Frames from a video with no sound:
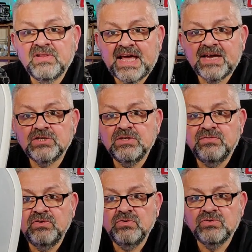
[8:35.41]
flash
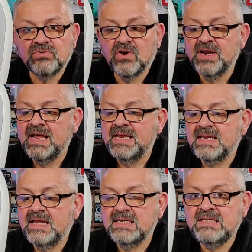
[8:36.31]
diffuser on.
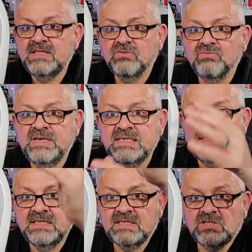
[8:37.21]
Now you see the
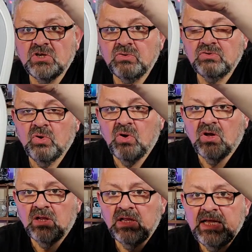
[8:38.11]
reason it's so
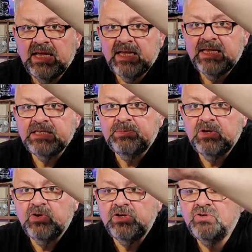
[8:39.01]
tall is
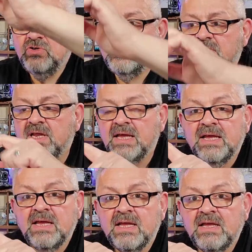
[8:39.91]
because you could,
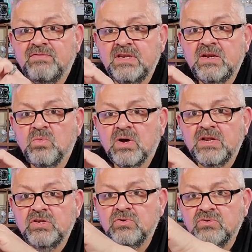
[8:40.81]
if you didn't
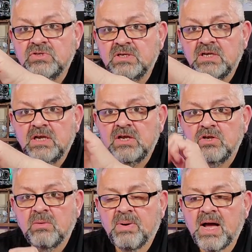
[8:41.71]
want to use
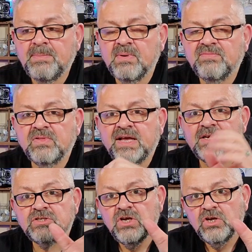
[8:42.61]
your pop-up
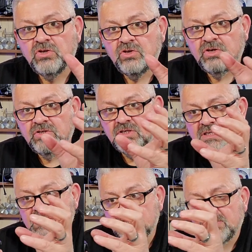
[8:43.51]
flash, you could
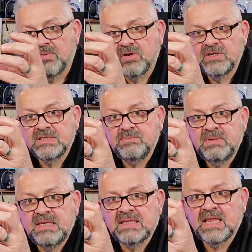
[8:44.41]
just slip on your
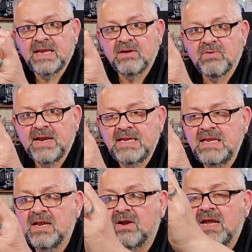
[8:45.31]
speed light right
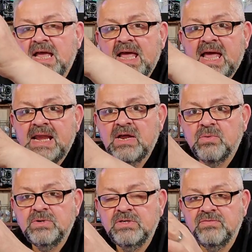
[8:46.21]
here and
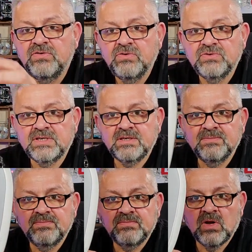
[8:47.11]
it would diffuse it,
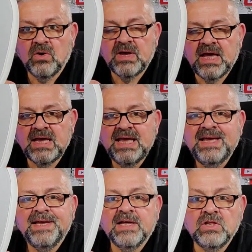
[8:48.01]
okay?
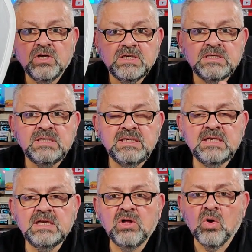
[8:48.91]
Looks a
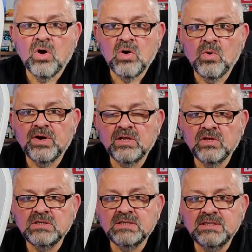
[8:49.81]
little awkward, it
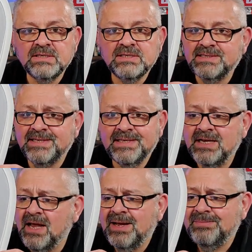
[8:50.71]
looks a little
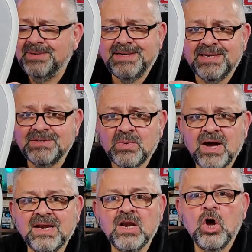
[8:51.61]
silly, but guess
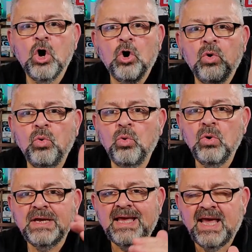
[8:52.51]
what?
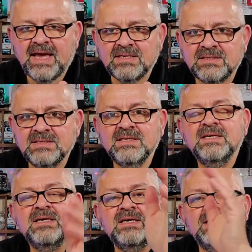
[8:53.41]
Who cares?
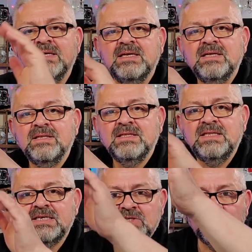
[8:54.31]

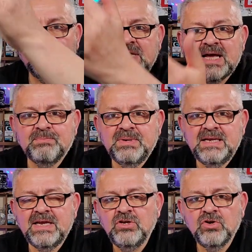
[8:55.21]
This will not
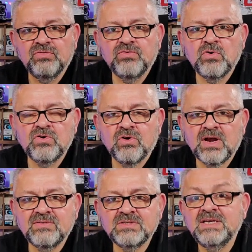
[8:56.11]
be in your
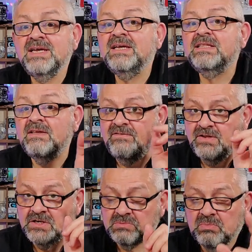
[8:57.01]
photographs. The
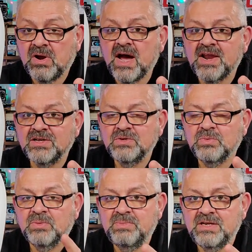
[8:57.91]
finished product
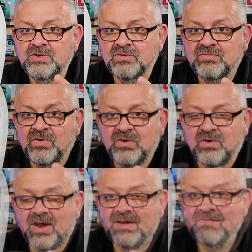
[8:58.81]
will be in your photograph.
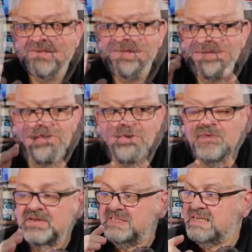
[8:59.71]
So,
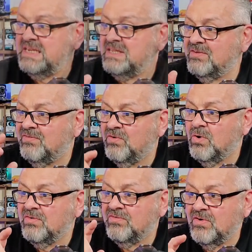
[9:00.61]
you've okay. seen the
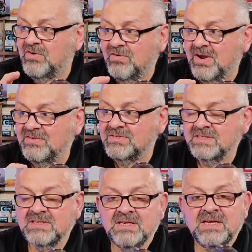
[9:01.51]
four
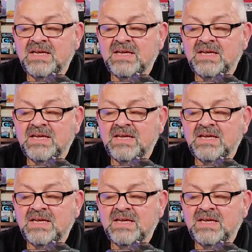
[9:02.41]
photographs.